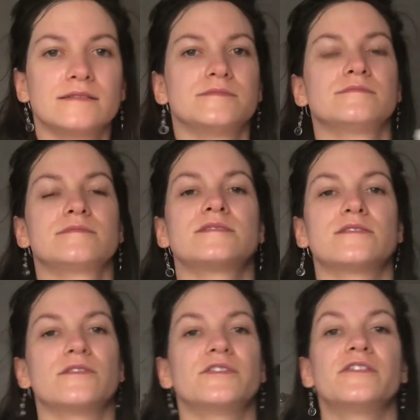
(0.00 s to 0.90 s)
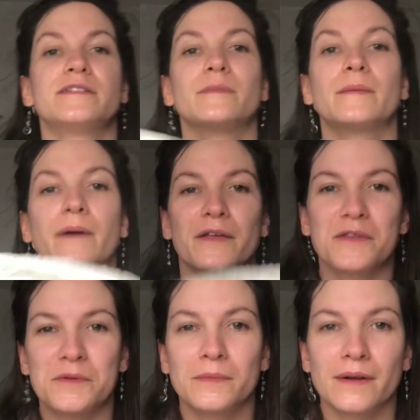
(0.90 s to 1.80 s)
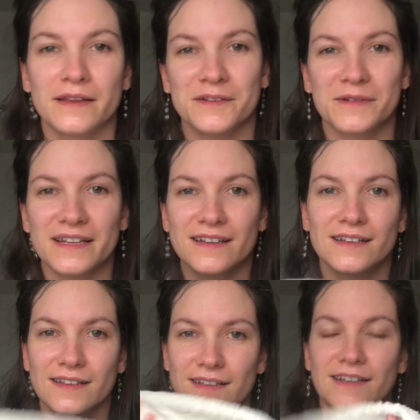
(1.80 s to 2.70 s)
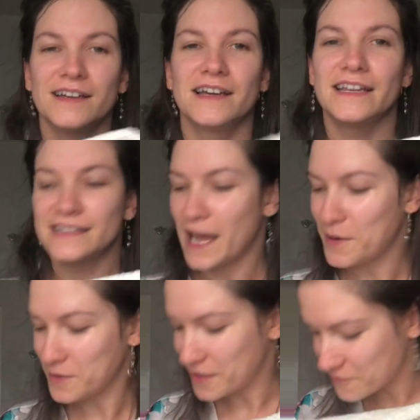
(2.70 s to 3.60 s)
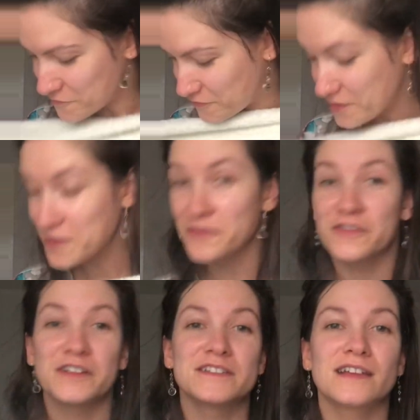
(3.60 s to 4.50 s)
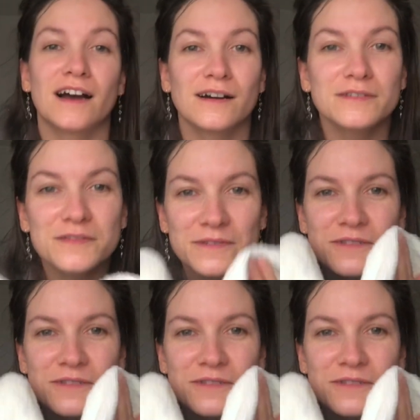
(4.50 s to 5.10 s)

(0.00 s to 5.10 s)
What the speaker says: So you're in my bathroom, by the way, in our very first house, which we